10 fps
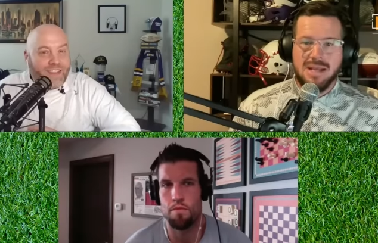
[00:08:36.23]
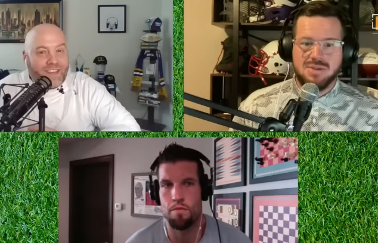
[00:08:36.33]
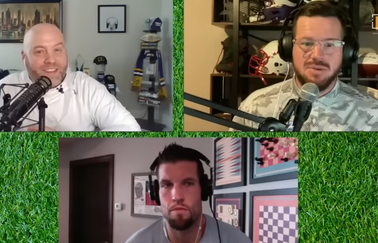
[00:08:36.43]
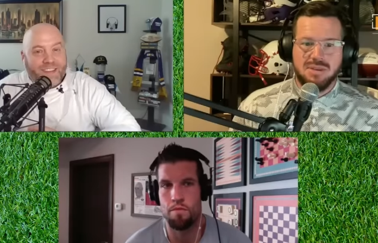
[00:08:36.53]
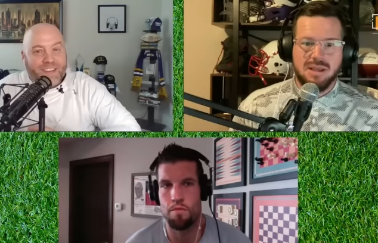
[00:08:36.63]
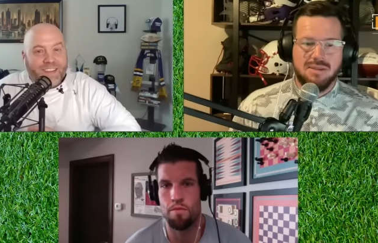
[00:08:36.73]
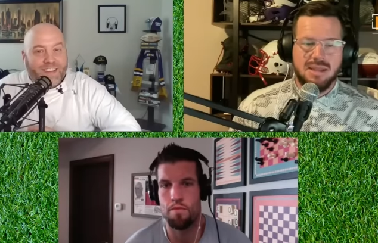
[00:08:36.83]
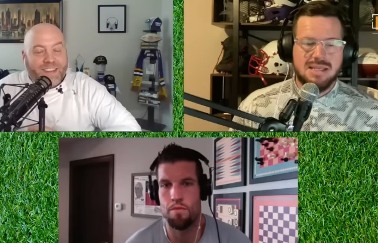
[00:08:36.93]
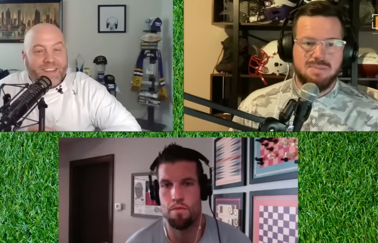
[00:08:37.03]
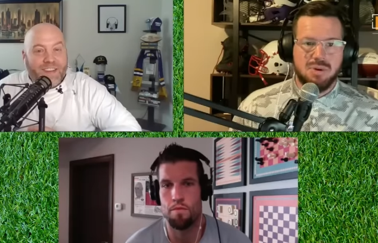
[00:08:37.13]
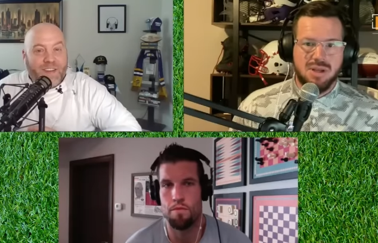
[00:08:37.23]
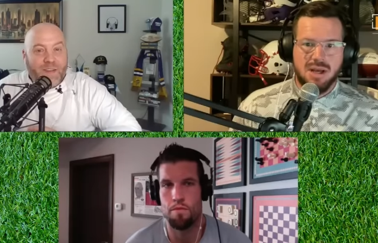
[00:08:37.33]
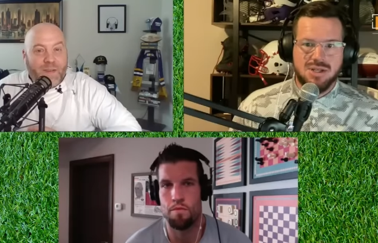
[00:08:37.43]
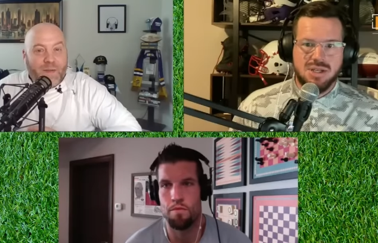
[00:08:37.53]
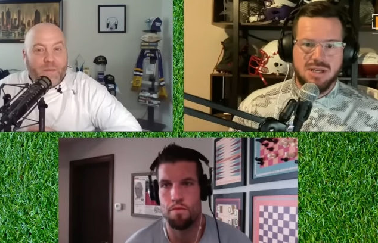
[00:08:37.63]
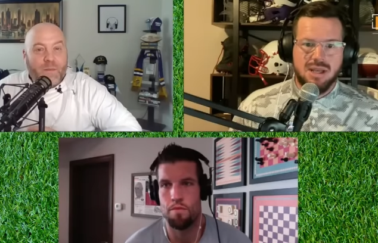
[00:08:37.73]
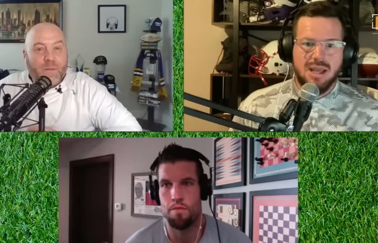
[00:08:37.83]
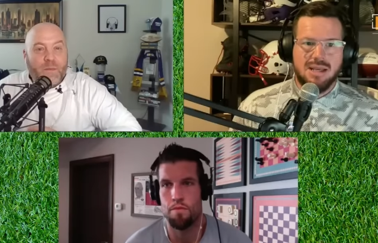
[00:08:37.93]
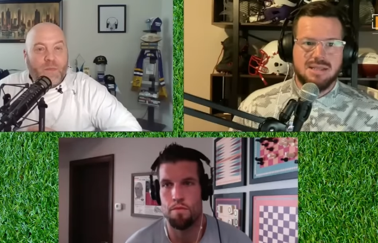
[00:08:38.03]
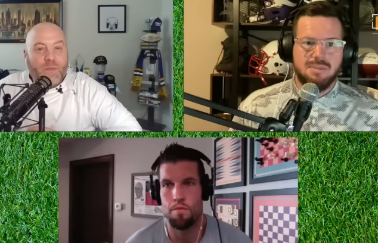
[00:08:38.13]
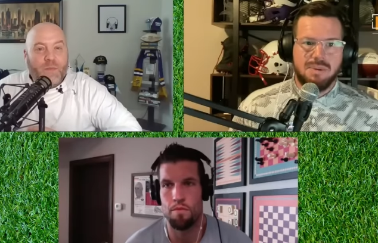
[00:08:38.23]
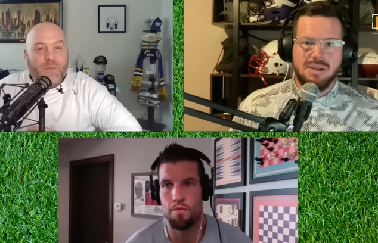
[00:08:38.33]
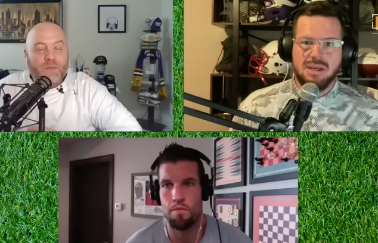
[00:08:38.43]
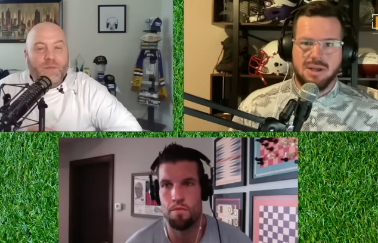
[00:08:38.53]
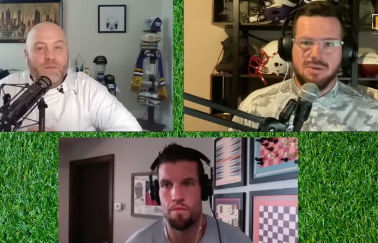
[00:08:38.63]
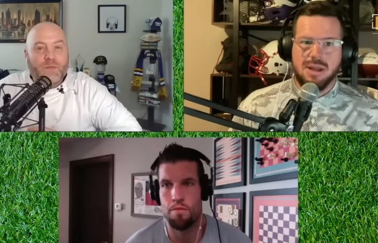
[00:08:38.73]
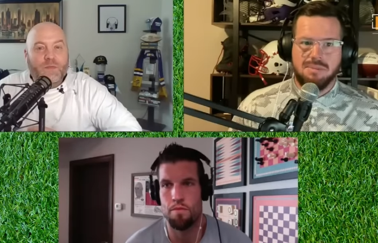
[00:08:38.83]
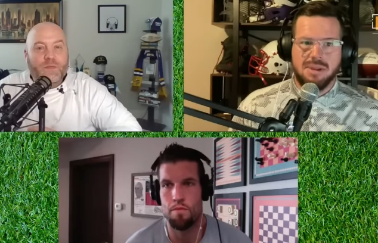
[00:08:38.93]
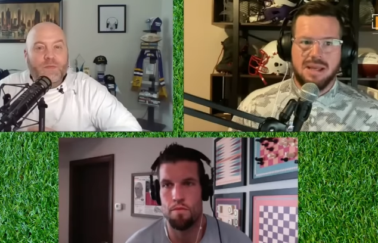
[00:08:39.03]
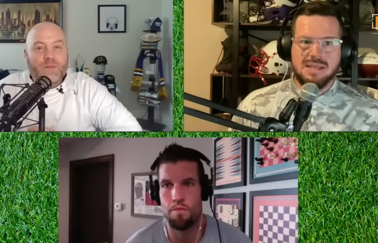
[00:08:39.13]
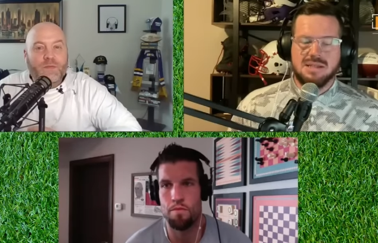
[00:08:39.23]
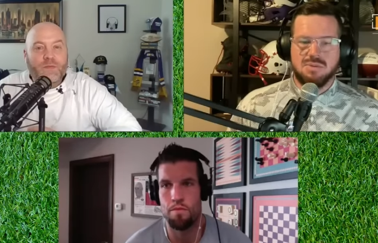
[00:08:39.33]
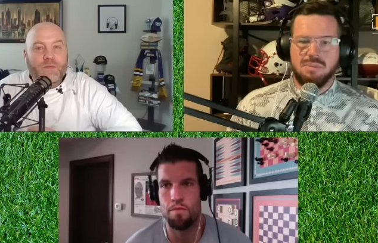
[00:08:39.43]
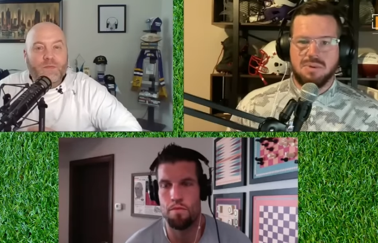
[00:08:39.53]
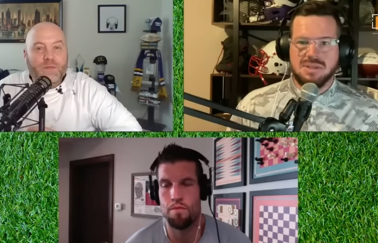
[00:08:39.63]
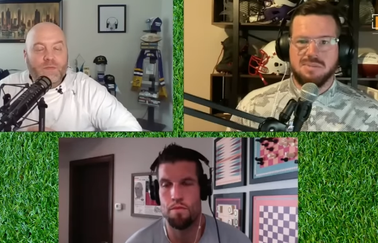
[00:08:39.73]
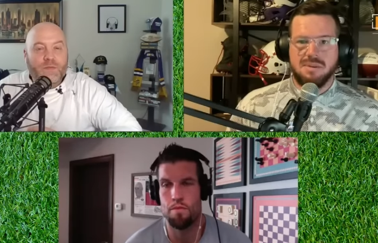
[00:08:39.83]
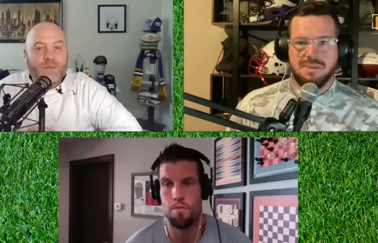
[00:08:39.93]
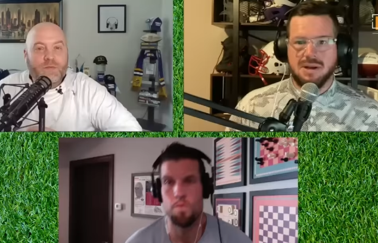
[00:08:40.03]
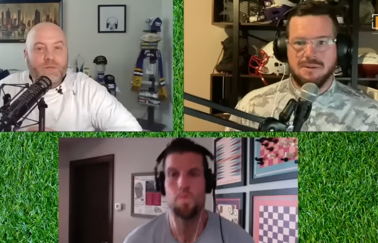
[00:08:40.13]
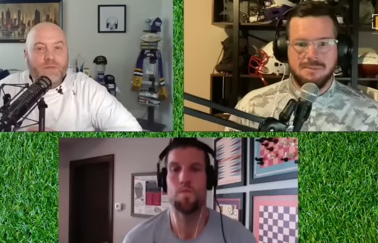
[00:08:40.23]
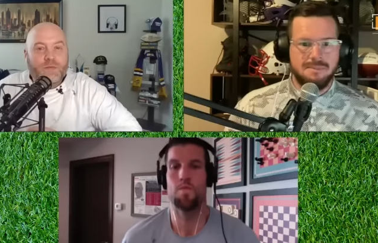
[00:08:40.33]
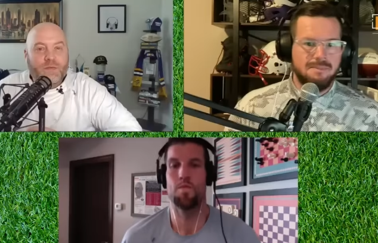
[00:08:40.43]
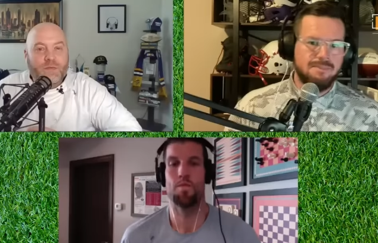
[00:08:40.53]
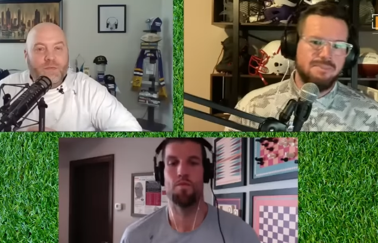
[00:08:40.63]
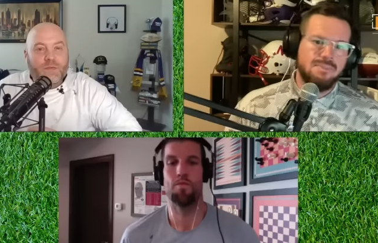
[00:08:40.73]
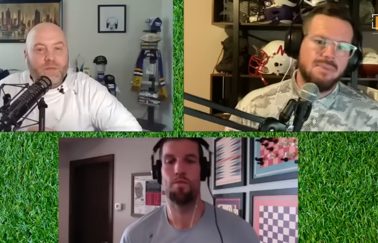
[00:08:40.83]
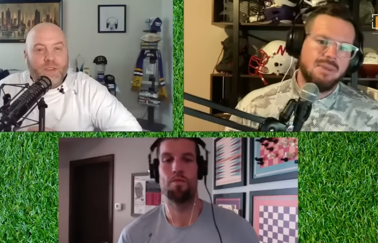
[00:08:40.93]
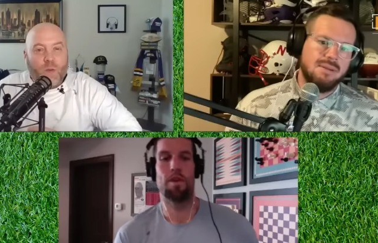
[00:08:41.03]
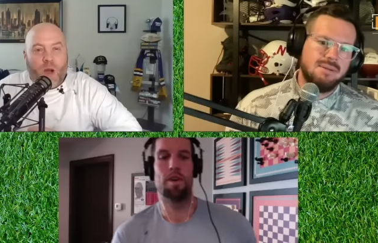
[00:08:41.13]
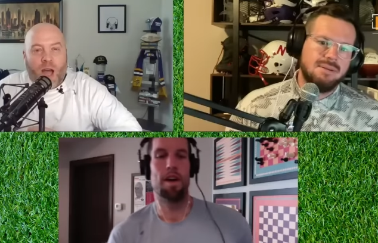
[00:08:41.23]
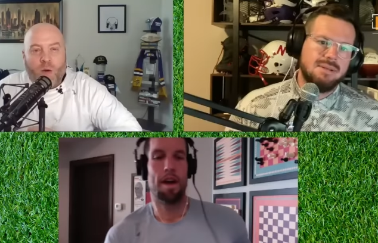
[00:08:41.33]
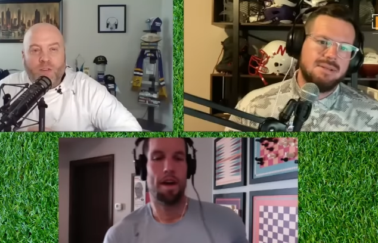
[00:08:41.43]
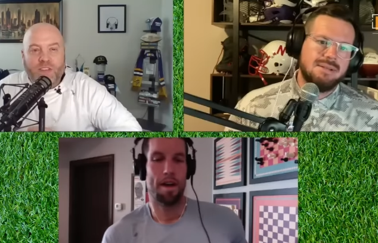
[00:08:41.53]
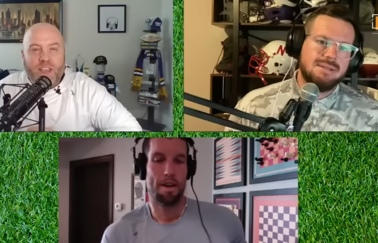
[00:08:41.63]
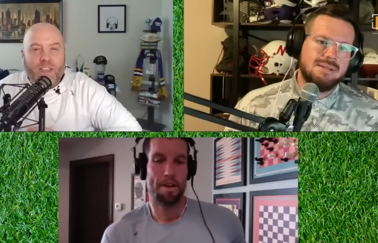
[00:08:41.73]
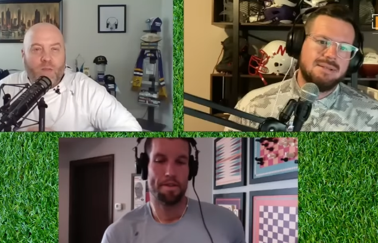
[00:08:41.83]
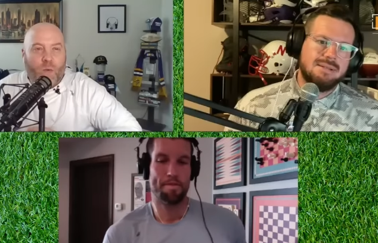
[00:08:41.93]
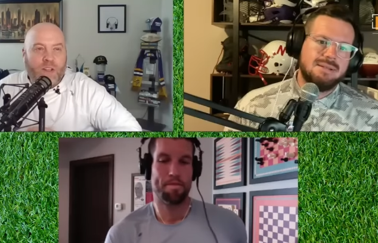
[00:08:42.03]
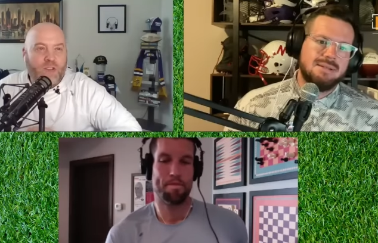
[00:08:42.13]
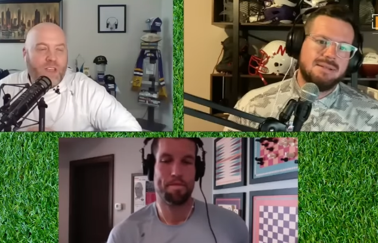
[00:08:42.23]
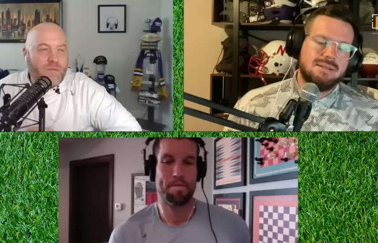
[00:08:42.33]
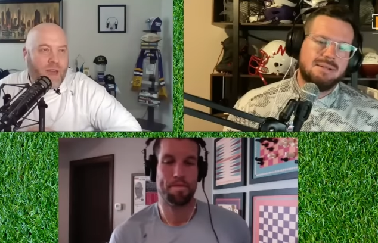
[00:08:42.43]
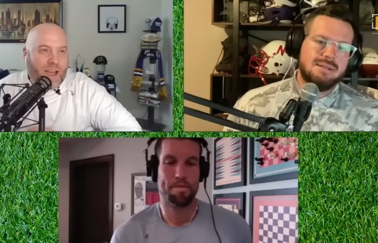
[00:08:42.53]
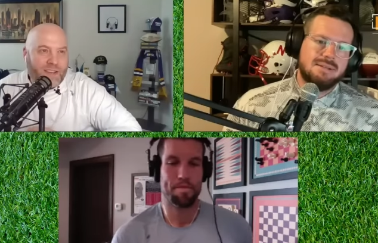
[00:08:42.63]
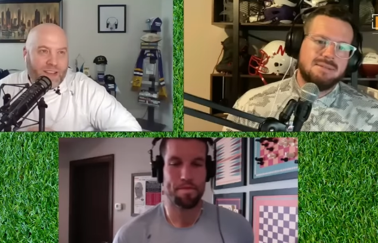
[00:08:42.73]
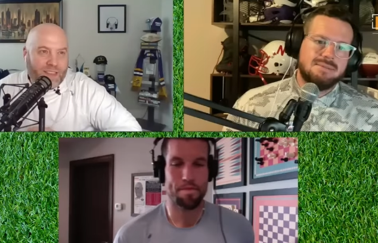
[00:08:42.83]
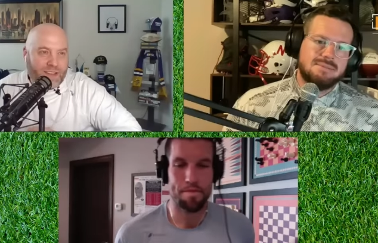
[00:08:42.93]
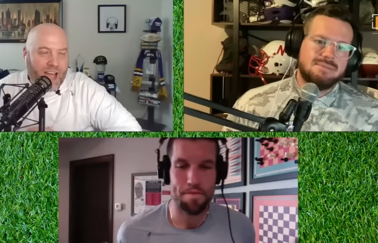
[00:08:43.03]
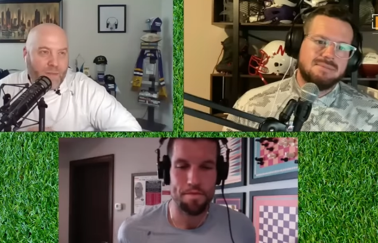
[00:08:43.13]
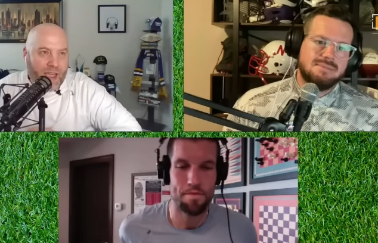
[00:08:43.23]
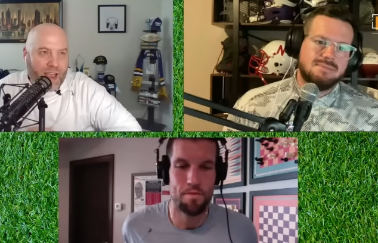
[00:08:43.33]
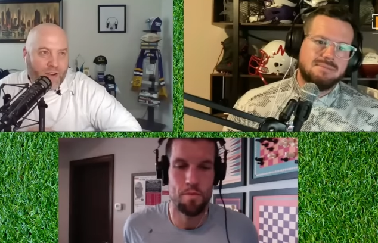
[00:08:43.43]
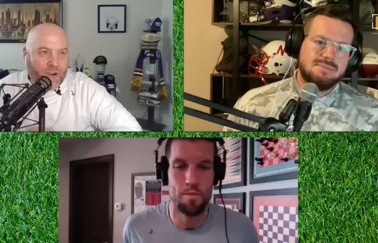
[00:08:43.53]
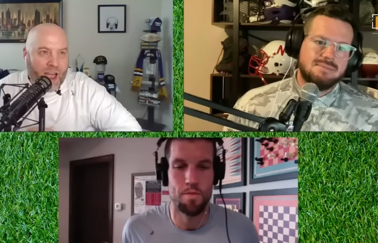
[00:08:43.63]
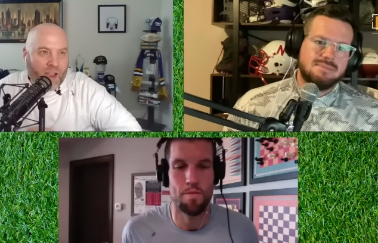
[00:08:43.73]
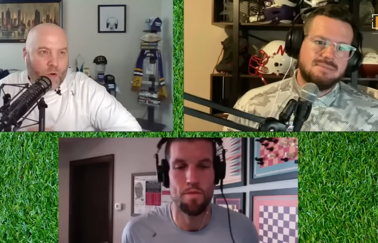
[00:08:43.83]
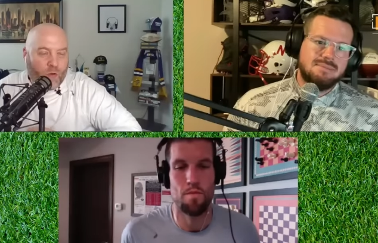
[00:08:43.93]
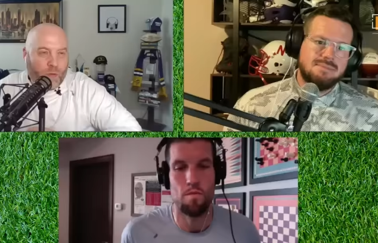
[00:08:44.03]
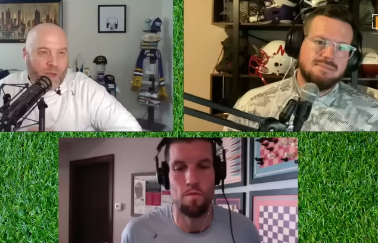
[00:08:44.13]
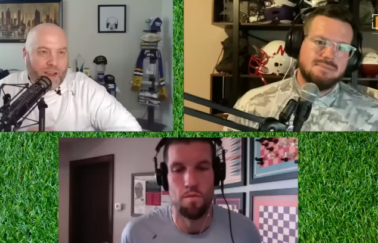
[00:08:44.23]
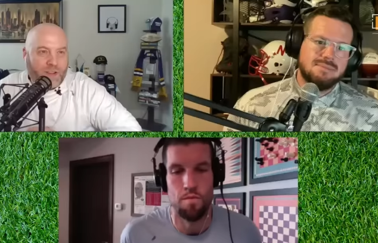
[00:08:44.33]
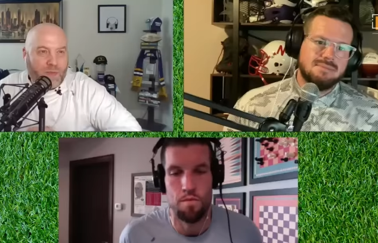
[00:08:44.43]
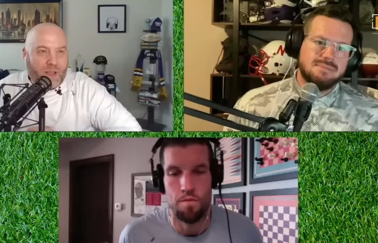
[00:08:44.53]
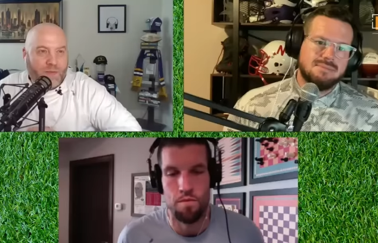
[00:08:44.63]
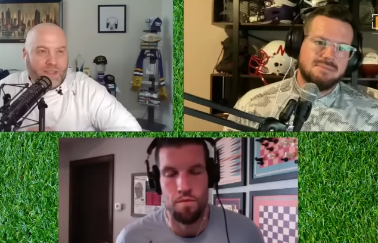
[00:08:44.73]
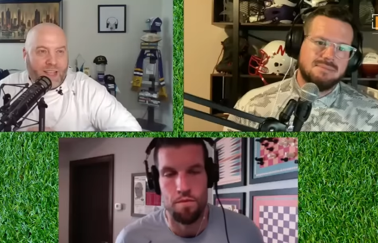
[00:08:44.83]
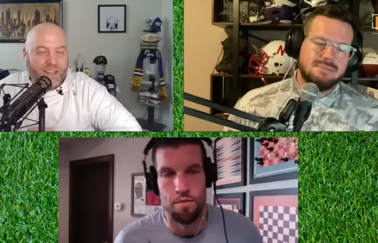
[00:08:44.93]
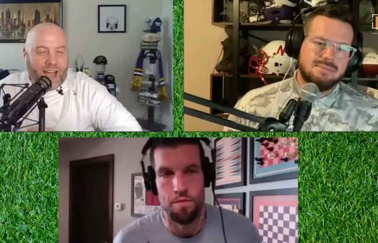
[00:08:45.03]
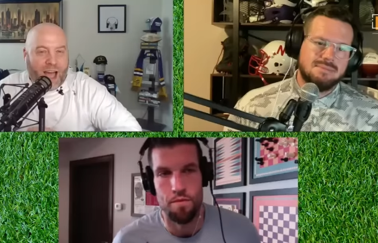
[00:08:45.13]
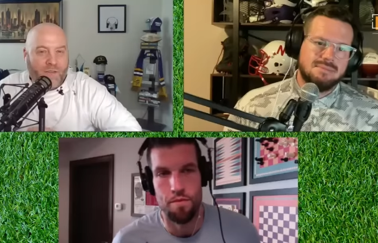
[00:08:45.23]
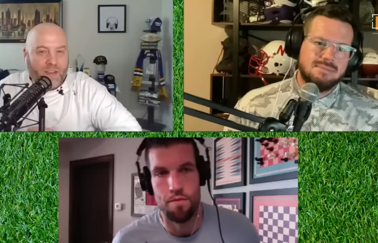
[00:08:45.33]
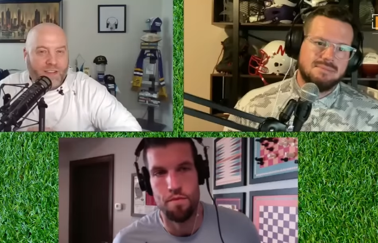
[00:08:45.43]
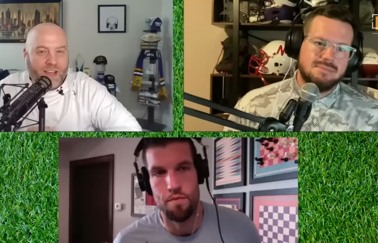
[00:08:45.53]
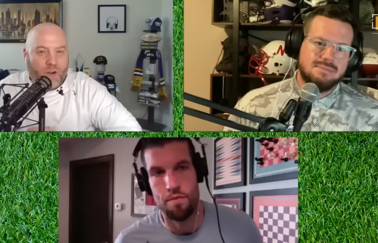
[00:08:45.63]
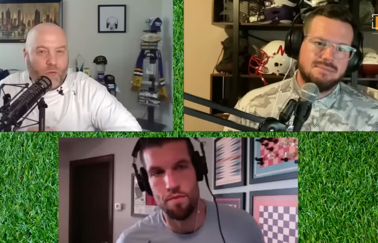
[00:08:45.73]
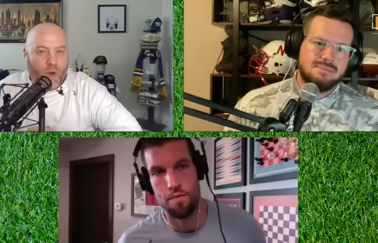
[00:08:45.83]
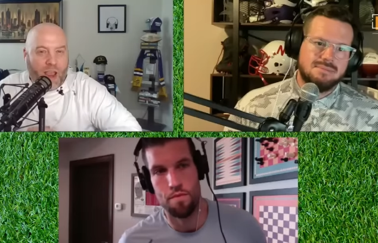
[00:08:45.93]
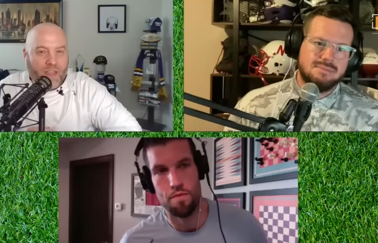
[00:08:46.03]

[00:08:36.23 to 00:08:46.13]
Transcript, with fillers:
Speaker 1: do think his production and his ability to create plays is what puts him up there.
Speaker 2: Wow, I will say that once you get past like the top eight or nine quarterbacks, it becomes less obvious how to rank